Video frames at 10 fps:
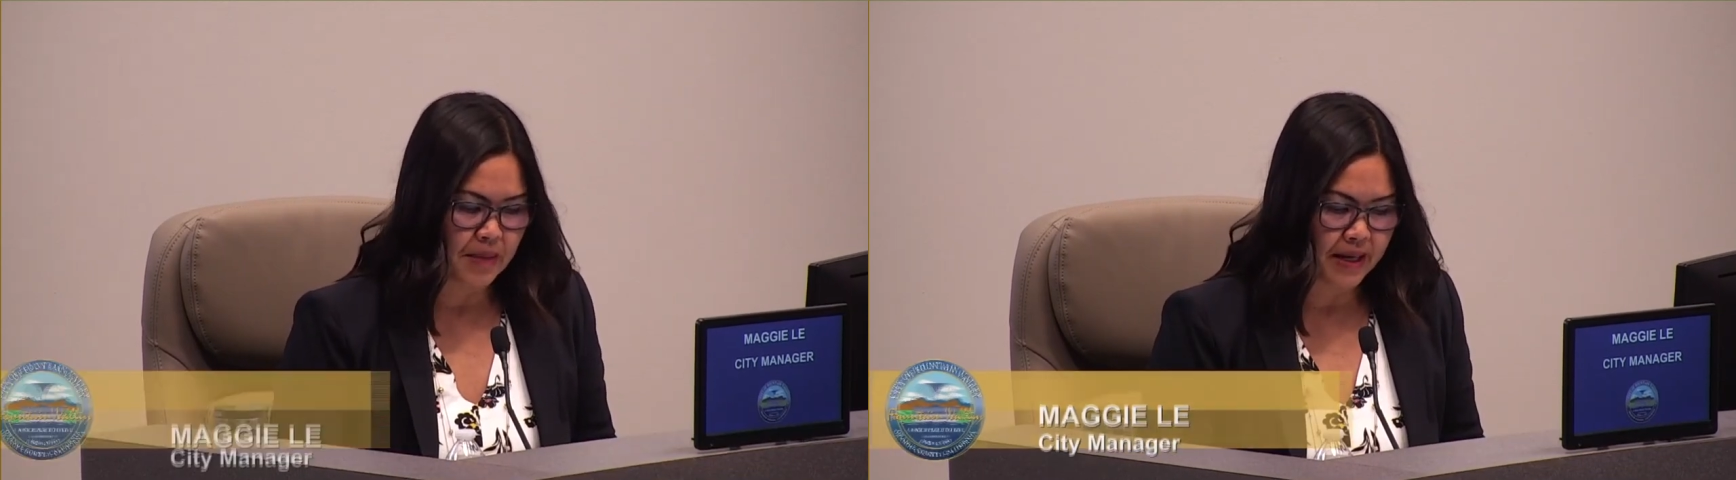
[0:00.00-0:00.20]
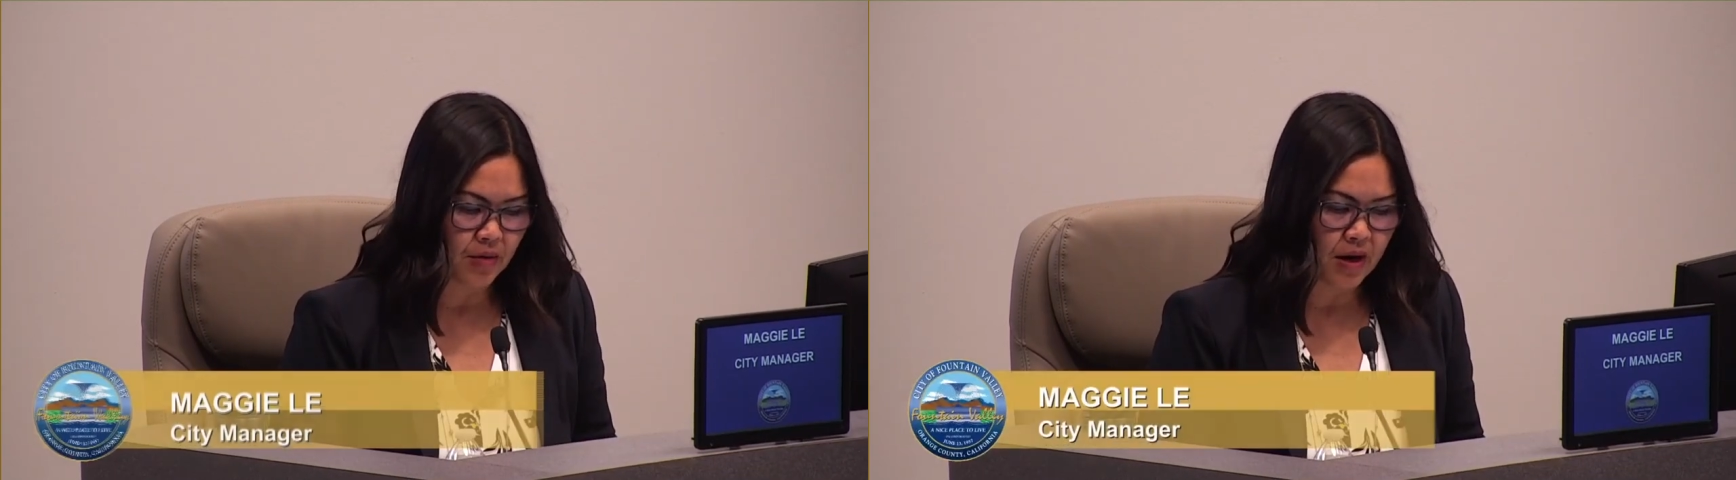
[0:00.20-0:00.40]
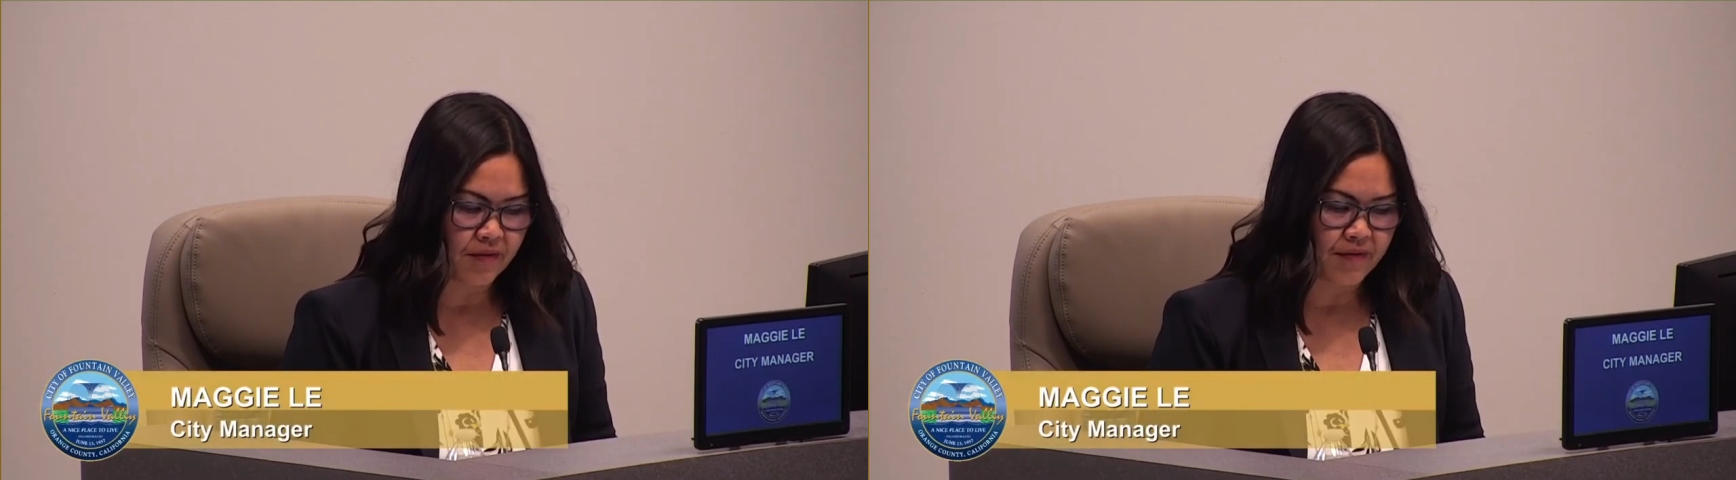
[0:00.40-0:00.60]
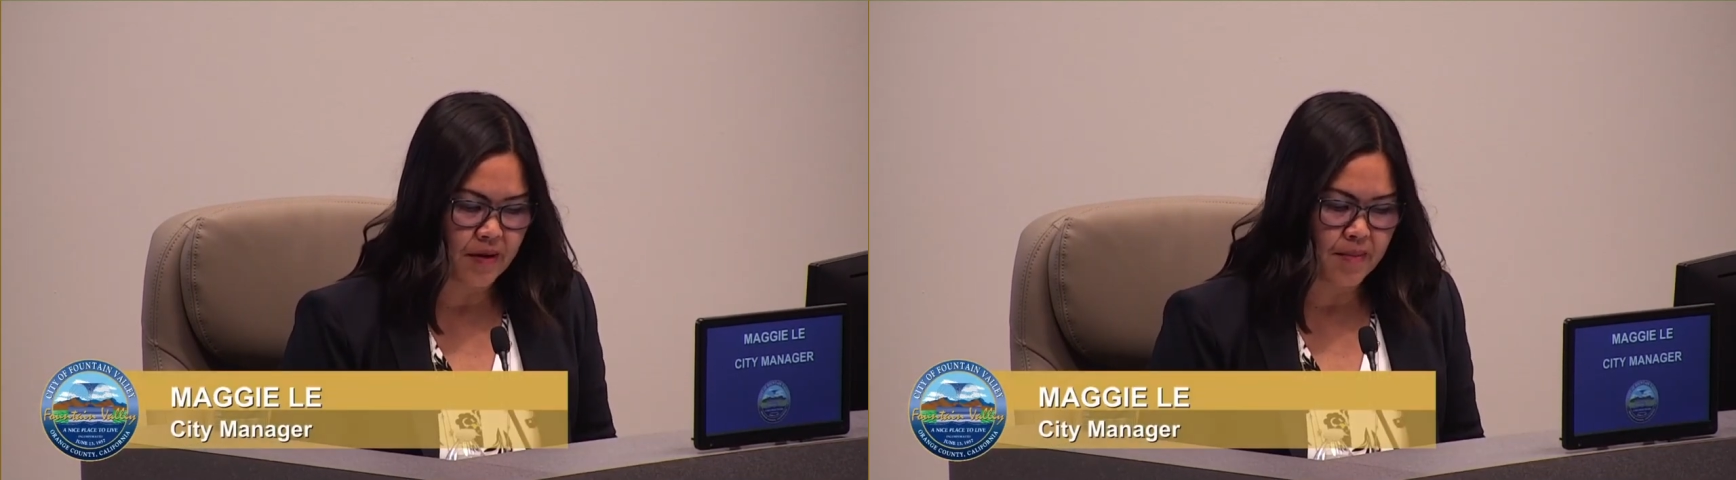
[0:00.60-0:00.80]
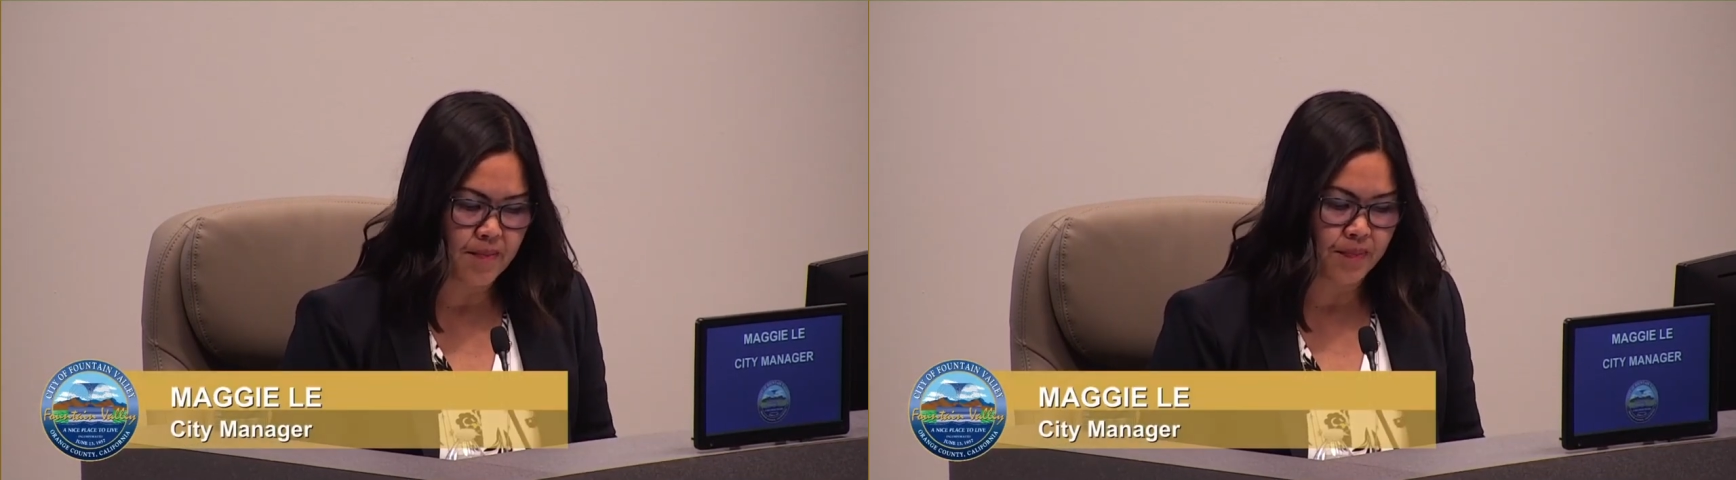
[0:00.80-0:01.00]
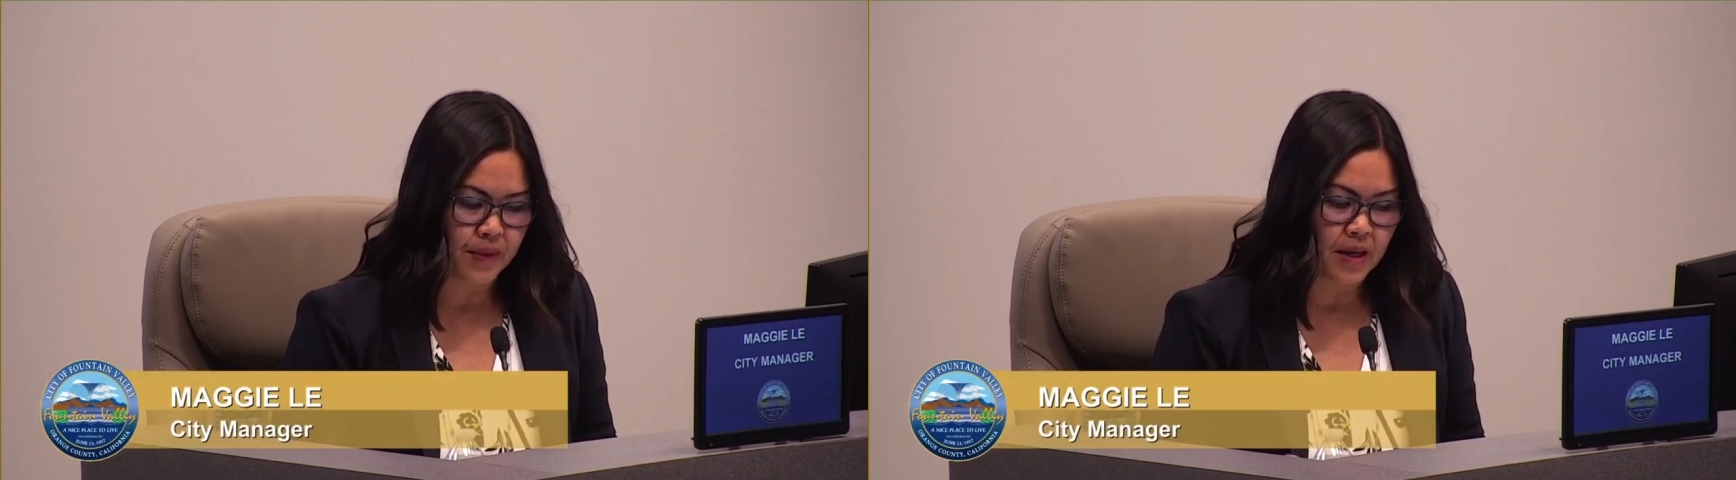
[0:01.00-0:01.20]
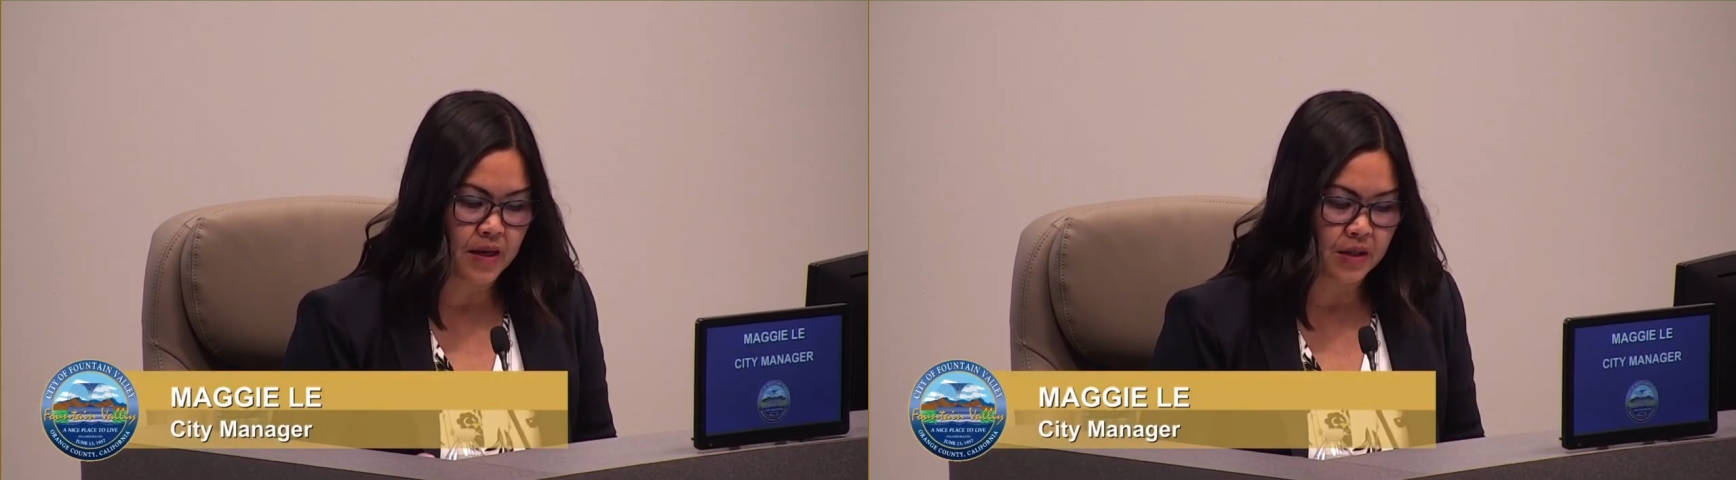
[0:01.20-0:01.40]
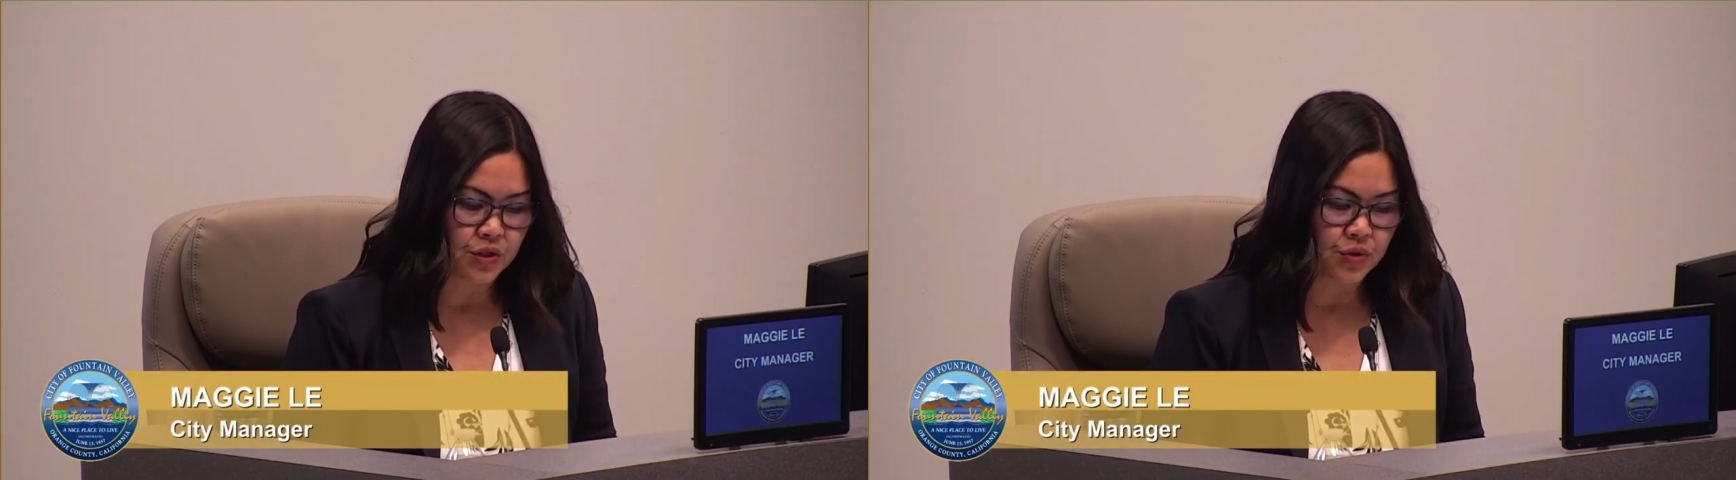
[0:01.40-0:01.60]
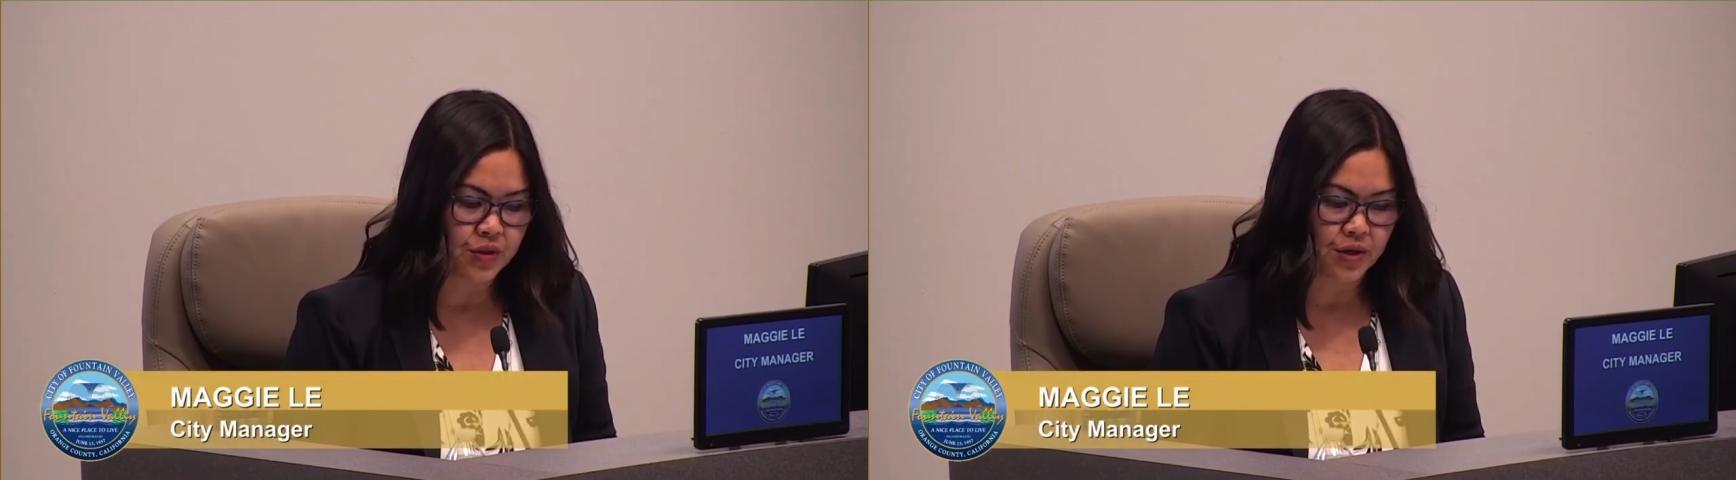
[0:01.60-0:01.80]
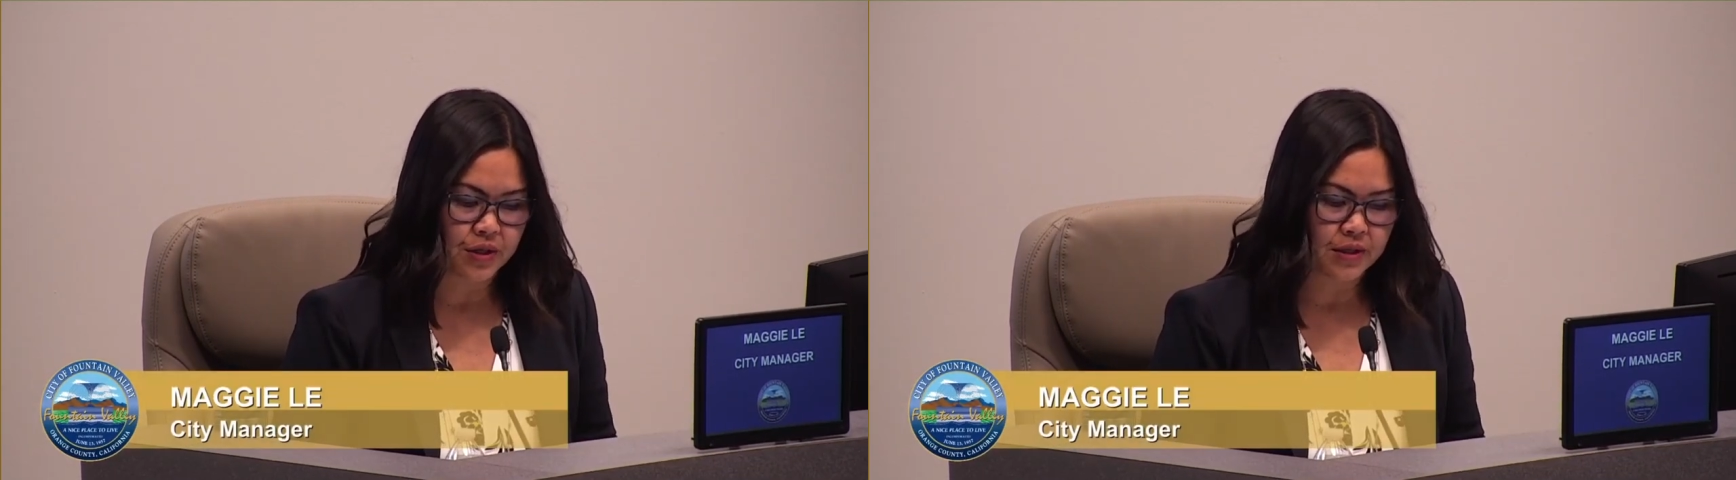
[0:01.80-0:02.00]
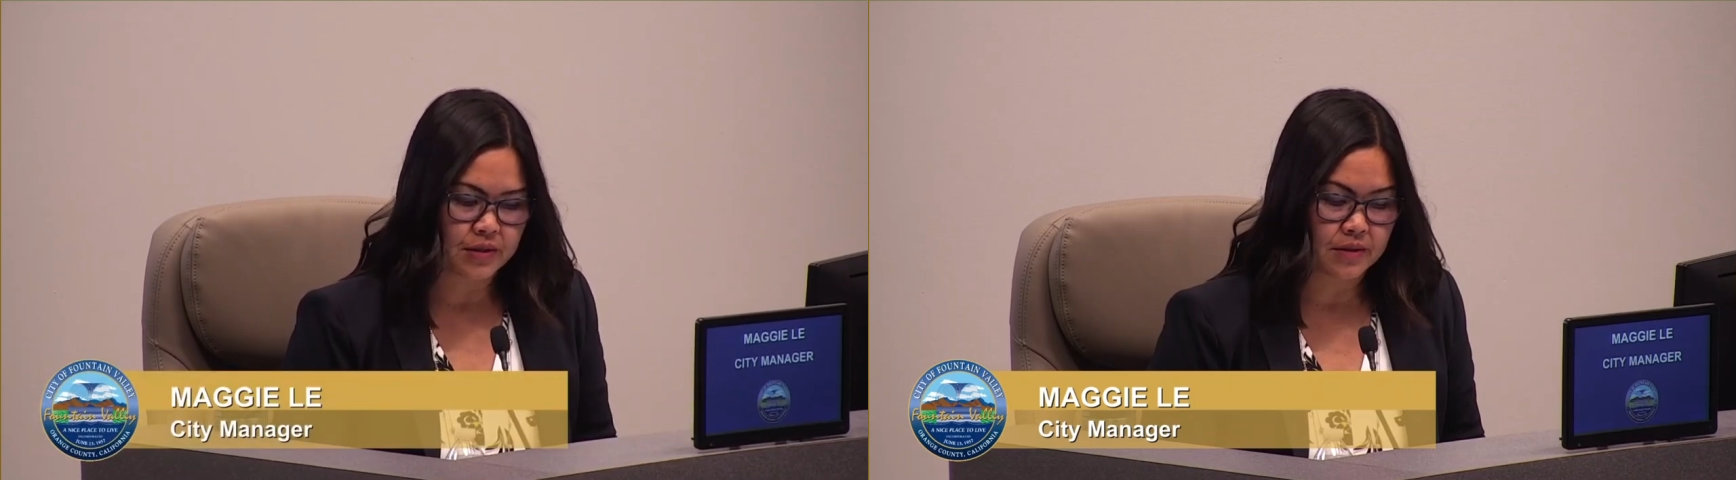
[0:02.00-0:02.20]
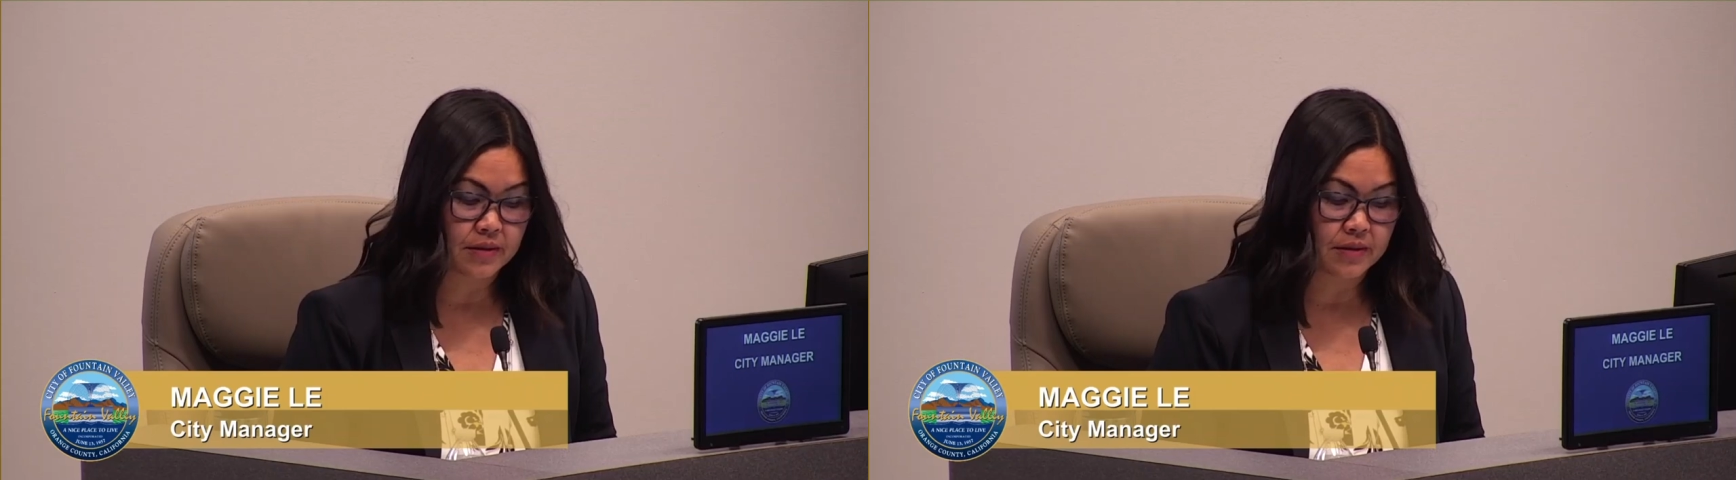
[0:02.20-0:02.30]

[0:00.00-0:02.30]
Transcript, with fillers: playground from uh, June 30th